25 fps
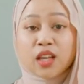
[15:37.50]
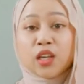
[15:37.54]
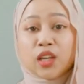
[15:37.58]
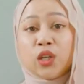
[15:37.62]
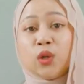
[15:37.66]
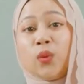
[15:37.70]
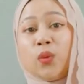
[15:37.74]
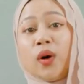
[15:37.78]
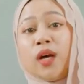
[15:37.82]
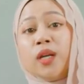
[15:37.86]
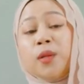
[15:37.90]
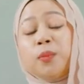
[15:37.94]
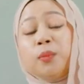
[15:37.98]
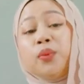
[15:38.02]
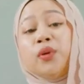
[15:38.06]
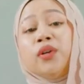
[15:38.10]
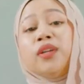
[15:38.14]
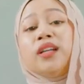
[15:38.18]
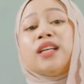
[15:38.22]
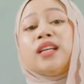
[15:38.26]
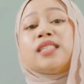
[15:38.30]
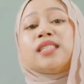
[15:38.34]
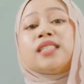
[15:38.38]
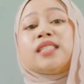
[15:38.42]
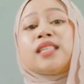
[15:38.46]
You want to
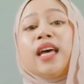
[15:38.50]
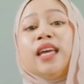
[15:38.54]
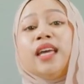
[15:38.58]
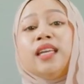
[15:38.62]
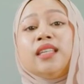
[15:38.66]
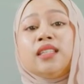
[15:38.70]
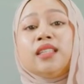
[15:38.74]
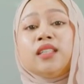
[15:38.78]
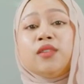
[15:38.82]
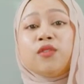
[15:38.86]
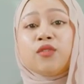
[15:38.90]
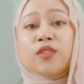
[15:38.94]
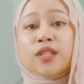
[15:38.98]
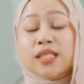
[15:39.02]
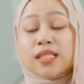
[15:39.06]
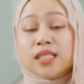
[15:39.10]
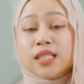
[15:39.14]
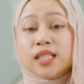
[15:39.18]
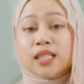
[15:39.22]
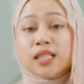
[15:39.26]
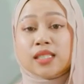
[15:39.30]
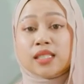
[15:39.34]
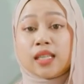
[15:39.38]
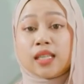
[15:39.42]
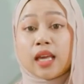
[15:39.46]
put aside
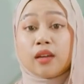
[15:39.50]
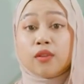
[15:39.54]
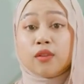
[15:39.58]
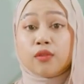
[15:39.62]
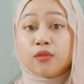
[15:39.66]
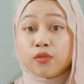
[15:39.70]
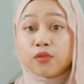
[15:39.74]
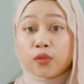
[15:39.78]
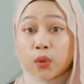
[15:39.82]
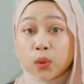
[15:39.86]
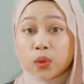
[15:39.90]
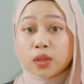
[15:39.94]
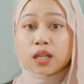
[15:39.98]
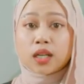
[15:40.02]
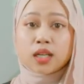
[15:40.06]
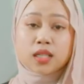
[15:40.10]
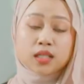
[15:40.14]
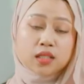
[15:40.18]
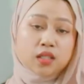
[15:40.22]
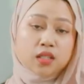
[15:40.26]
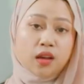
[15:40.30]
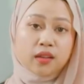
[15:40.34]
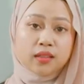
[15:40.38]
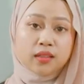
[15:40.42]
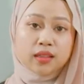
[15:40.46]
differences and
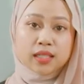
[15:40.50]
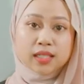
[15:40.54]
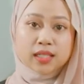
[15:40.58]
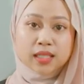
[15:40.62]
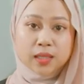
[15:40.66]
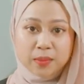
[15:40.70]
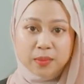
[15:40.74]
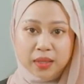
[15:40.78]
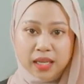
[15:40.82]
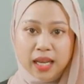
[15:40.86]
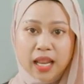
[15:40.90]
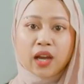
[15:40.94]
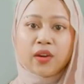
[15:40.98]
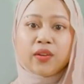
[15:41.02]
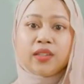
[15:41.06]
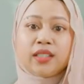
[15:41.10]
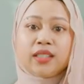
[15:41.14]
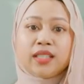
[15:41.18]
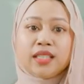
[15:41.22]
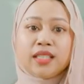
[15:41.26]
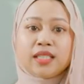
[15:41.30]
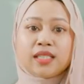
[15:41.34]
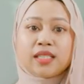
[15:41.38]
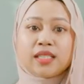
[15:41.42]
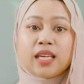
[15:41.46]
focus on the
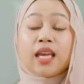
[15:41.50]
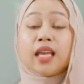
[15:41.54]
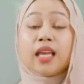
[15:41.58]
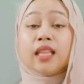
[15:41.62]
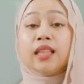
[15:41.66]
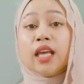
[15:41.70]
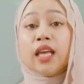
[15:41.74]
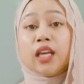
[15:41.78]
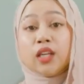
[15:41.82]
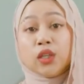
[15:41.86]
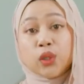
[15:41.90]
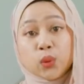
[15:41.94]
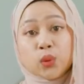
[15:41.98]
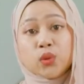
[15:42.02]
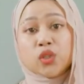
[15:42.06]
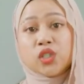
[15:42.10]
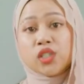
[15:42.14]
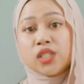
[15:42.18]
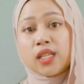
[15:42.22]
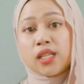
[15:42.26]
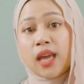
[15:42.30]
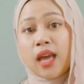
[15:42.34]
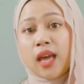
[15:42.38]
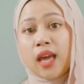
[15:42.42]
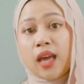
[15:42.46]
similarities that you
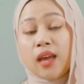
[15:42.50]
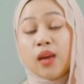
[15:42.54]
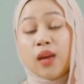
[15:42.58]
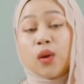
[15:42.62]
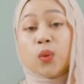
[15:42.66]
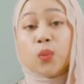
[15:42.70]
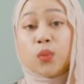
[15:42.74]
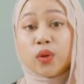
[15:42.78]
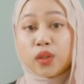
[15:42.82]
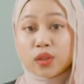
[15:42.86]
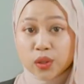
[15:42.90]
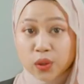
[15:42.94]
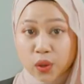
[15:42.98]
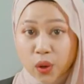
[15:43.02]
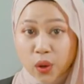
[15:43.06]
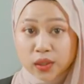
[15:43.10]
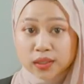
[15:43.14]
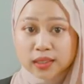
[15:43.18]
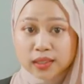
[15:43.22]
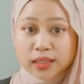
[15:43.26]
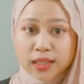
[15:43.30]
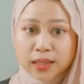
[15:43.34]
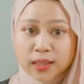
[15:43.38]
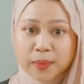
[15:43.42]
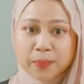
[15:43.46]
share with your
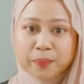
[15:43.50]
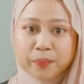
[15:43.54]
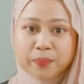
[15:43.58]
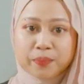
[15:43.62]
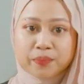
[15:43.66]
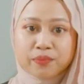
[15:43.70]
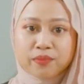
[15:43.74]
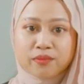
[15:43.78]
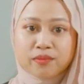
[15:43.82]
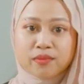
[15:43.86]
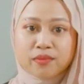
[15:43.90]
team.